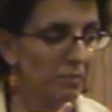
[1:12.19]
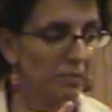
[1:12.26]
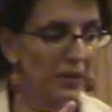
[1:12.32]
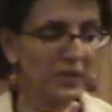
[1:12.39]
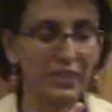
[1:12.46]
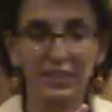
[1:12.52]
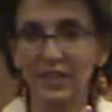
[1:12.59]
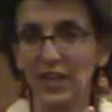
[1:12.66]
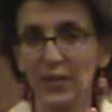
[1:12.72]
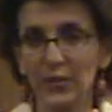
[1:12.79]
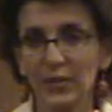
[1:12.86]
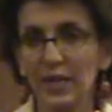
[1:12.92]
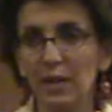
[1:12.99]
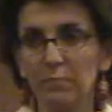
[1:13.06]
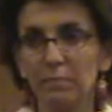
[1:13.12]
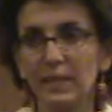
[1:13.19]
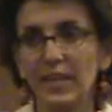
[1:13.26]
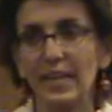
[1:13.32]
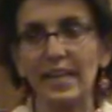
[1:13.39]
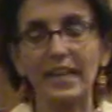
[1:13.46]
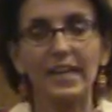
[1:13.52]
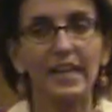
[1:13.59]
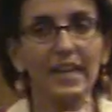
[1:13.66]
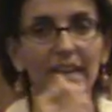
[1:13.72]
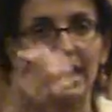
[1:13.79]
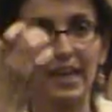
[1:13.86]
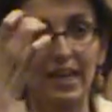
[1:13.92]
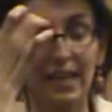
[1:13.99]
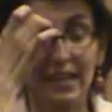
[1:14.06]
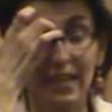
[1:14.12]
billion dollar company
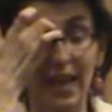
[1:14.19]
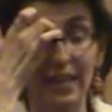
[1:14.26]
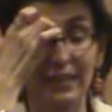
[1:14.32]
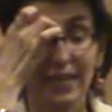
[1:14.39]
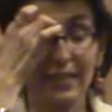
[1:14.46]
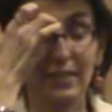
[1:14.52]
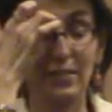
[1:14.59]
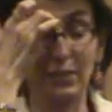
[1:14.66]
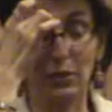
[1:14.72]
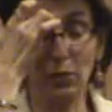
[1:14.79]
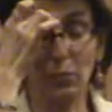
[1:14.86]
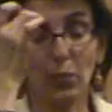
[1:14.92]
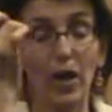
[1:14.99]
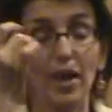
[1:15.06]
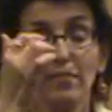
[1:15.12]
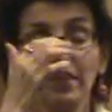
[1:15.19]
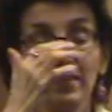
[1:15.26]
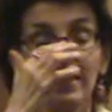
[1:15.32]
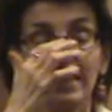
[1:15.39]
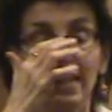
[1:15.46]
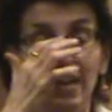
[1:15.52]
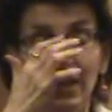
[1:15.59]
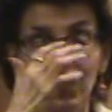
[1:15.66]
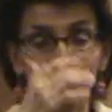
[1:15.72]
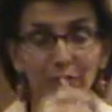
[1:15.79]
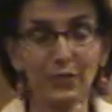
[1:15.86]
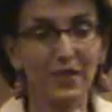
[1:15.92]
that, that's still privately held.